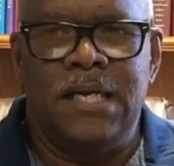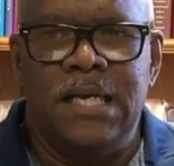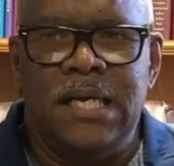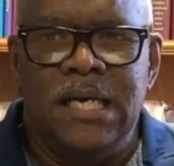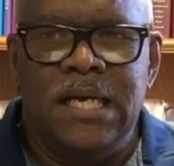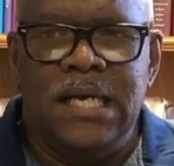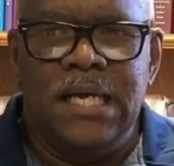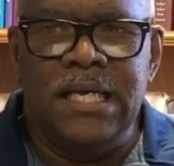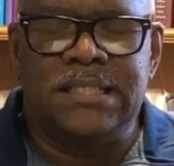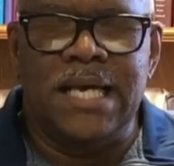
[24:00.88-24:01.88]
he
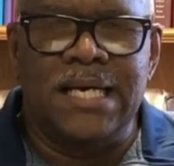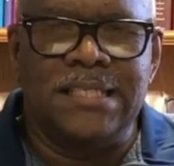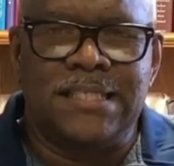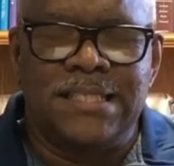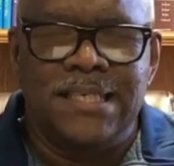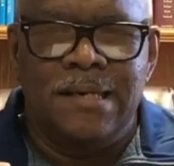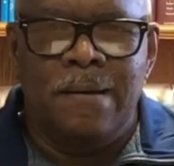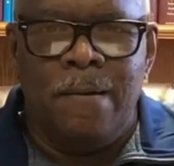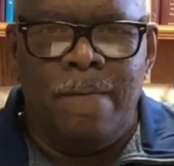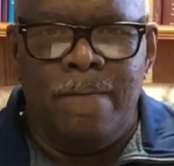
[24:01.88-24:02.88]
says,
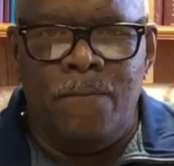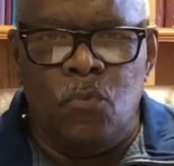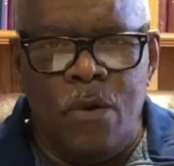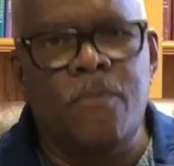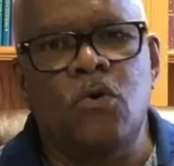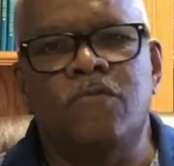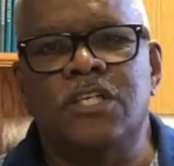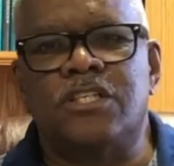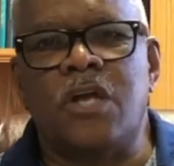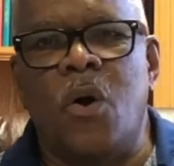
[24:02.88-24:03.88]
remove the
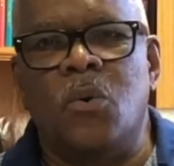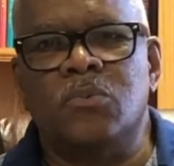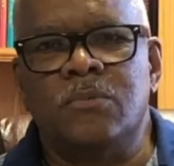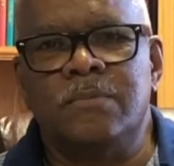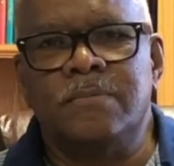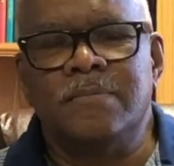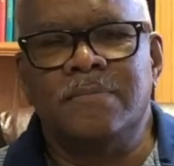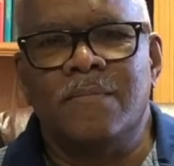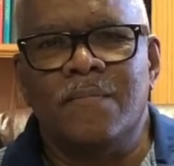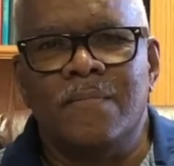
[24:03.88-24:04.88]
stone.
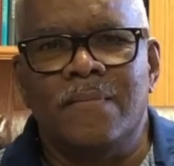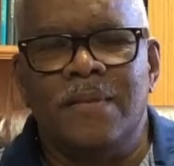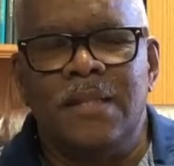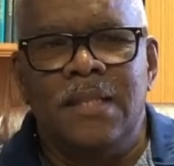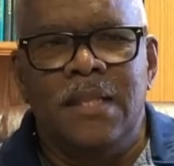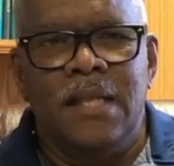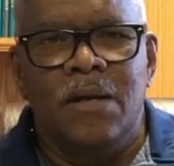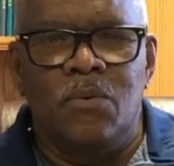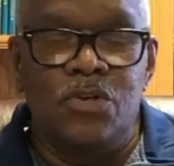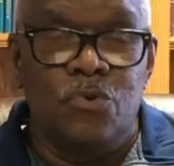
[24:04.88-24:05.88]
When you
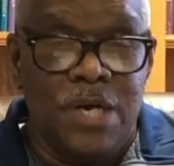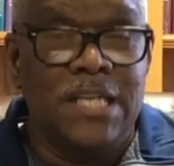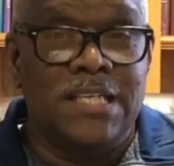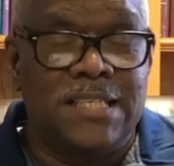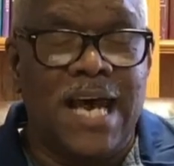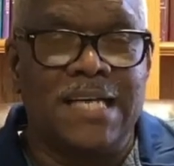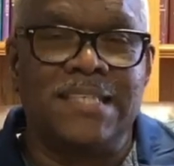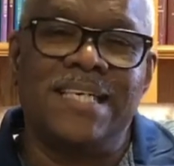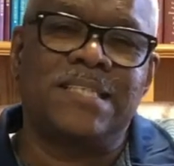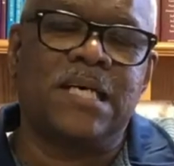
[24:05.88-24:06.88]
read the text, it's
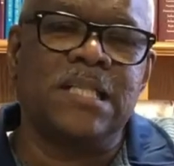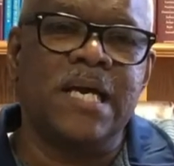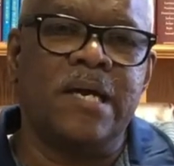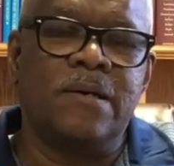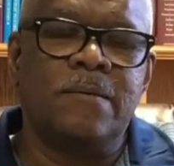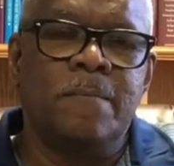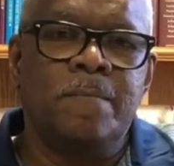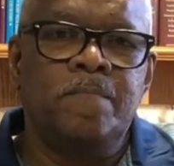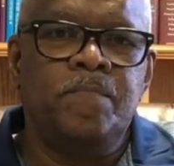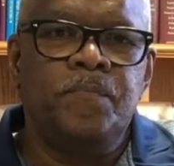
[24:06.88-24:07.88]
clear.
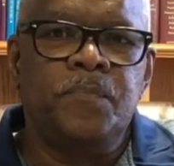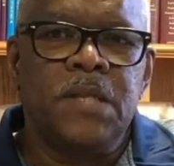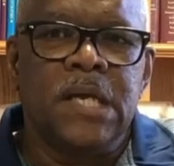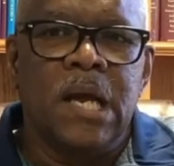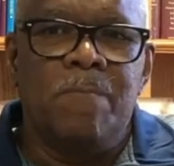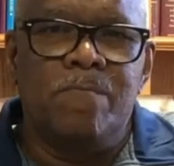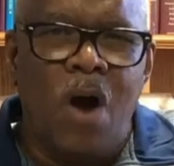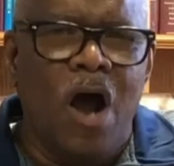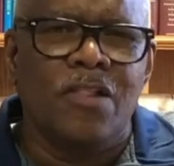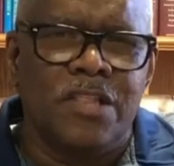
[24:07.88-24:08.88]
Martha
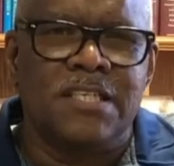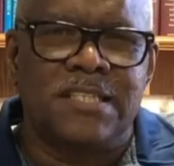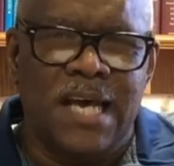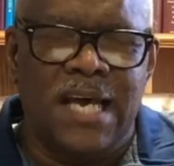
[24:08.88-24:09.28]
says,